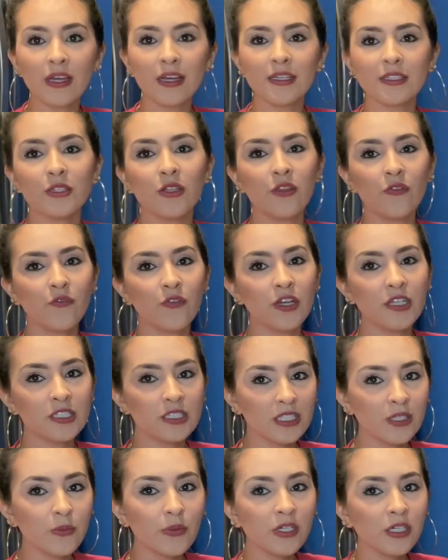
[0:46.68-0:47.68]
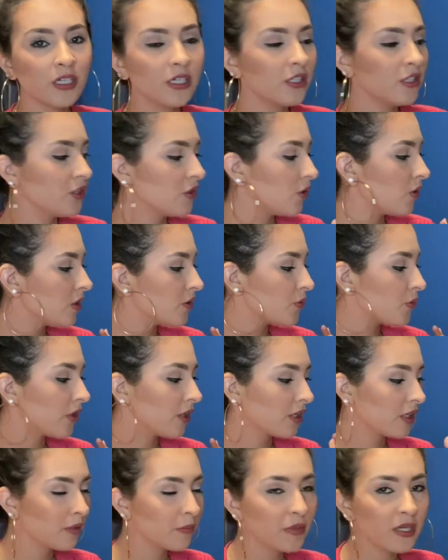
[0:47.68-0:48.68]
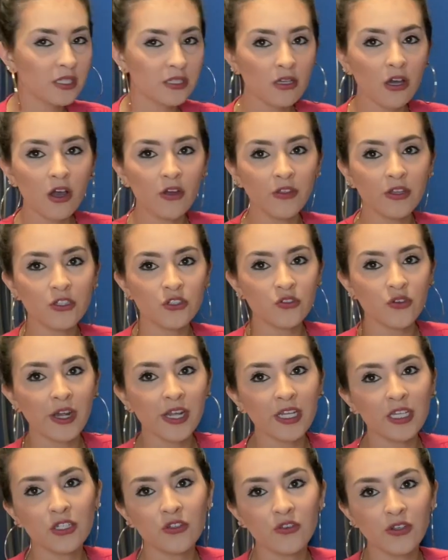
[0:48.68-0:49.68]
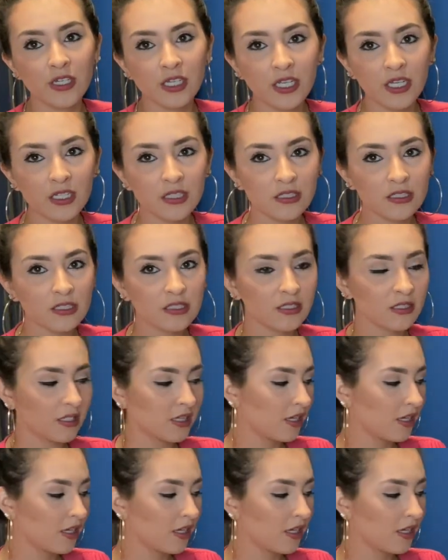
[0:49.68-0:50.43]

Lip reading: So the first thing we're gonna do is we're gonna mix all the dry ingredients.